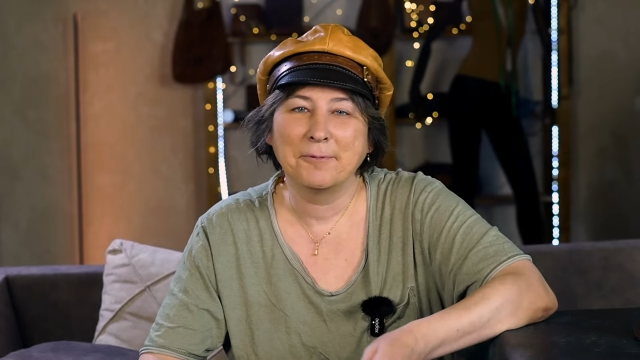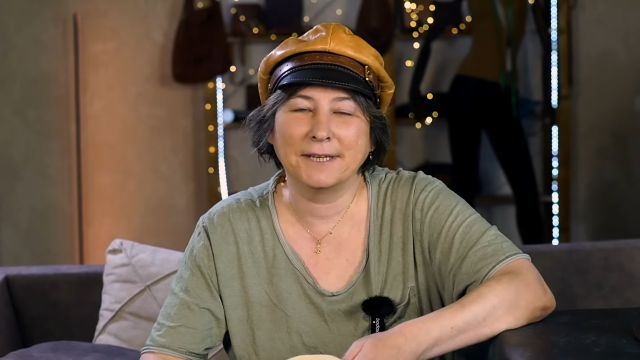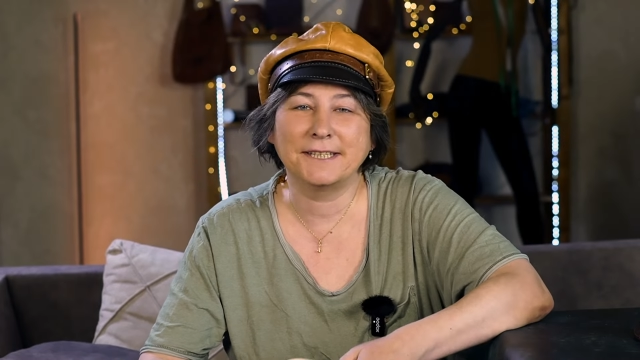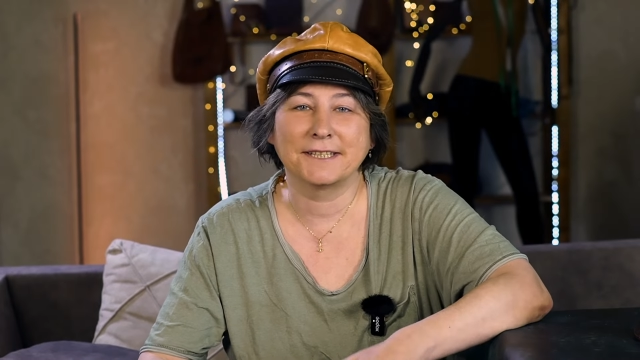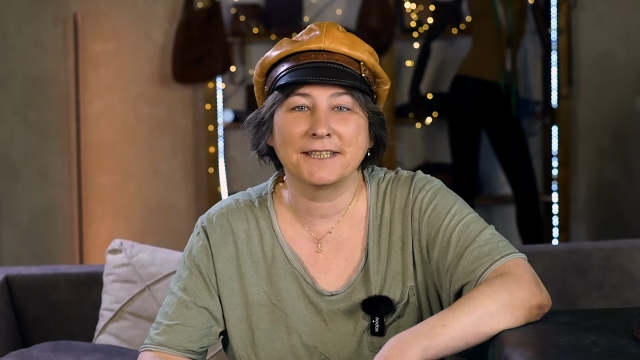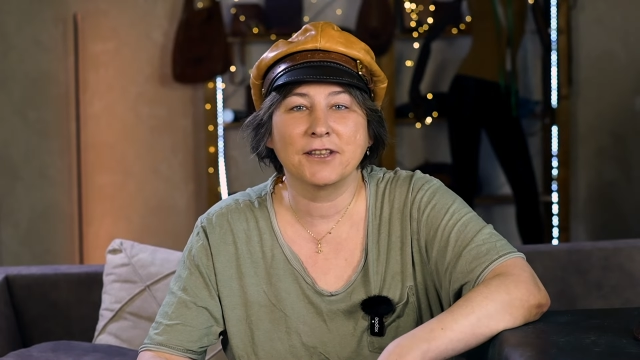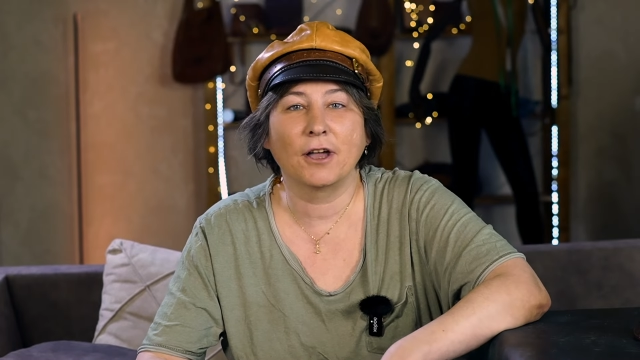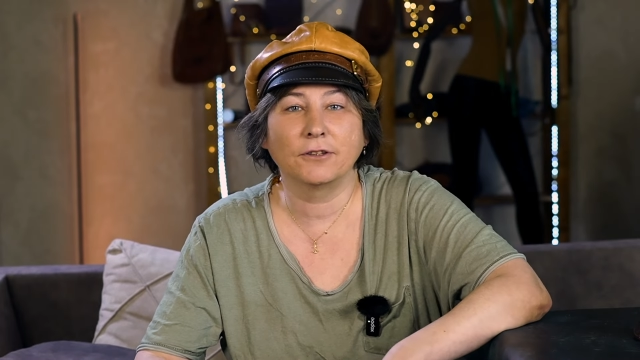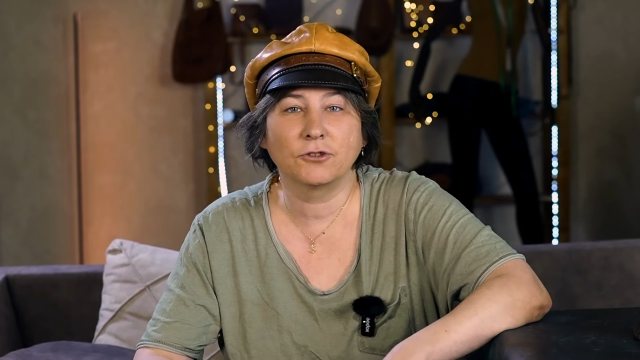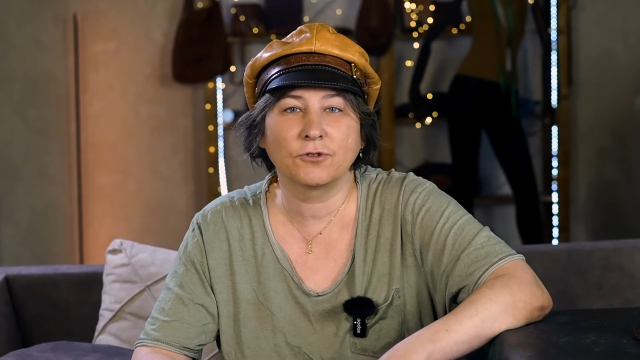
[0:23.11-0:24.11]
Which is
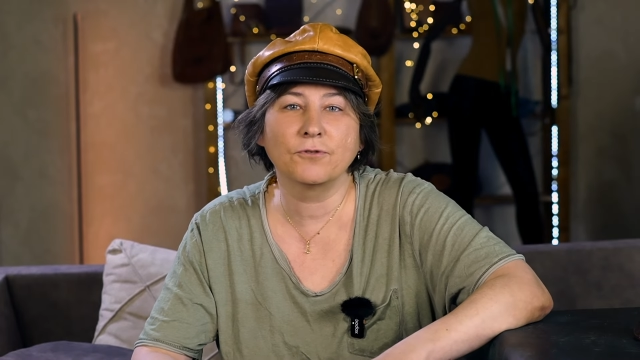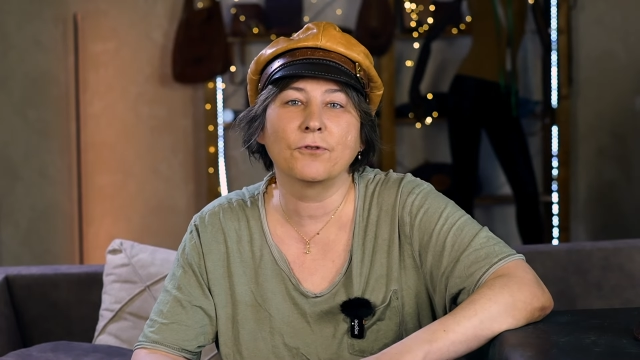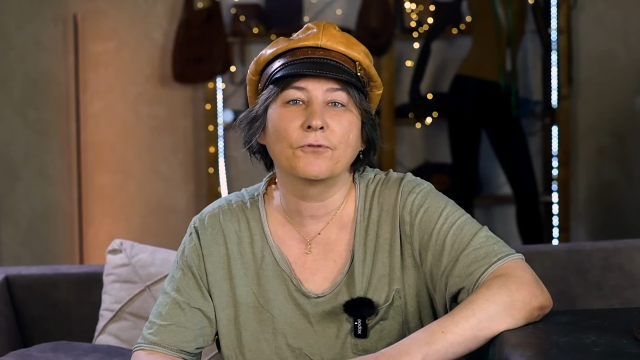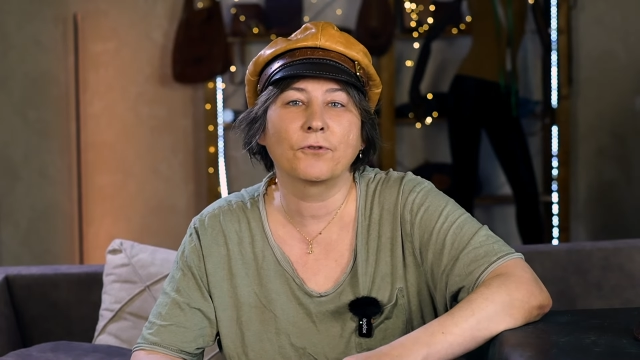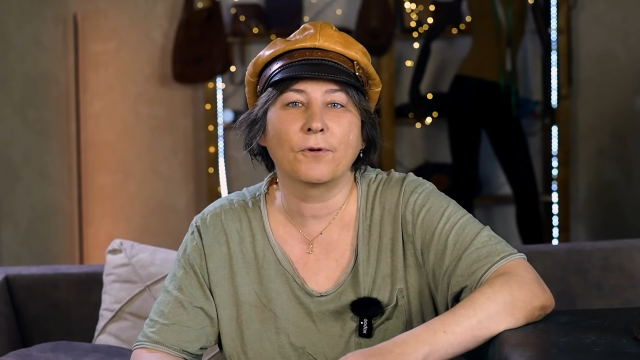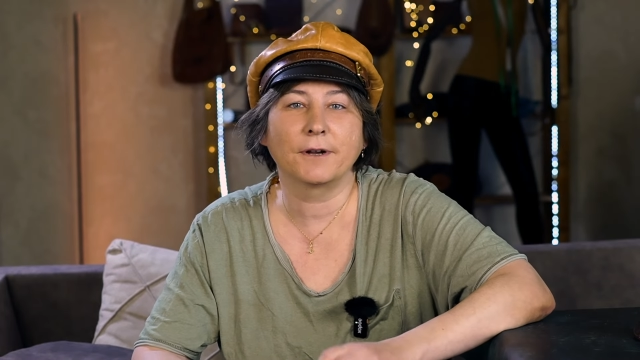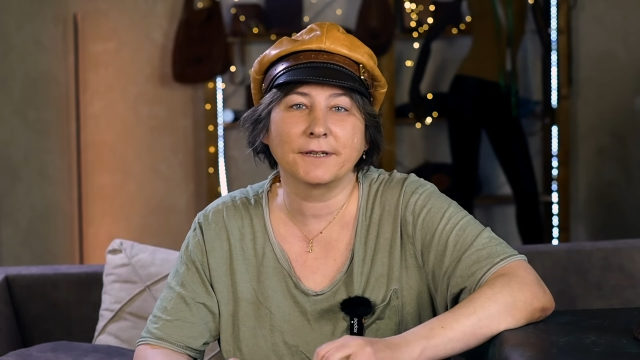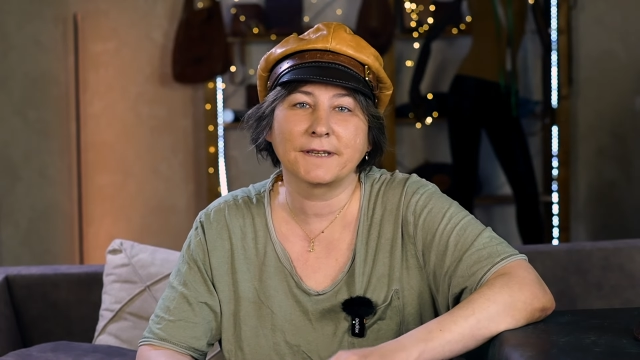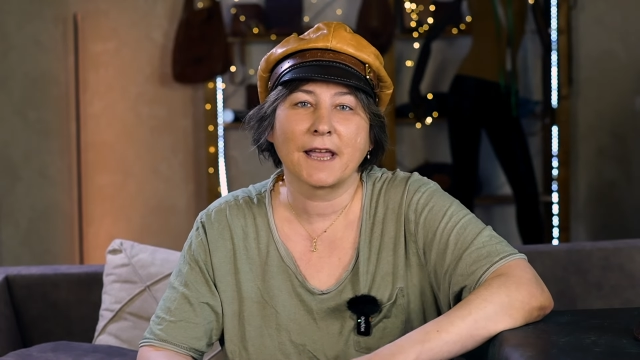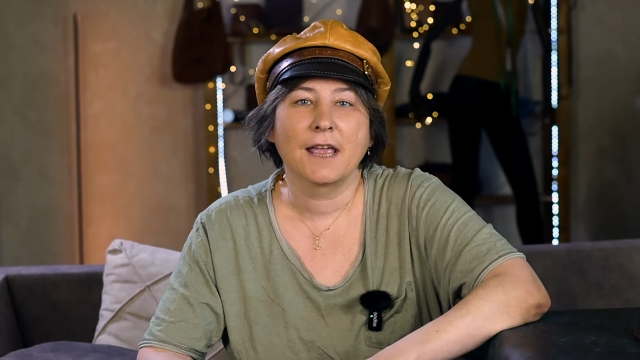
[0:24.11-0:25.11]
not true, of
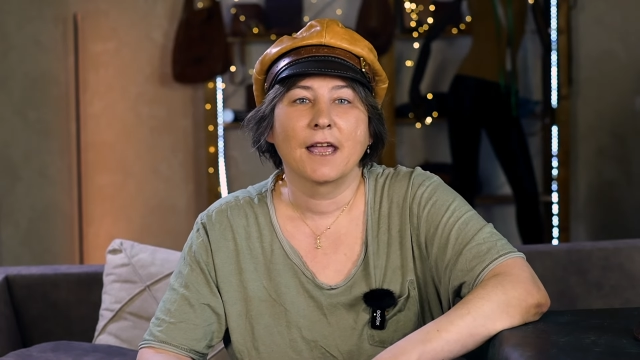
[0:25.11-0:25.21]
course,